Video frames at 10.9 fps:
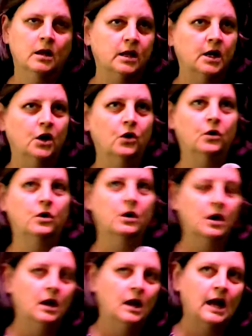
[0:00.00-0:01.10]
You know,
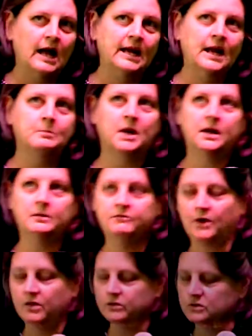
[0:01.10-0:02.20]
I am my
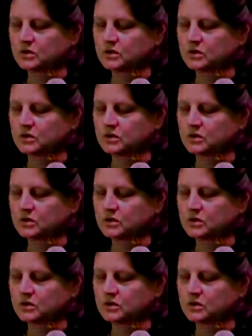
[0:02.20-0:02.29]
father's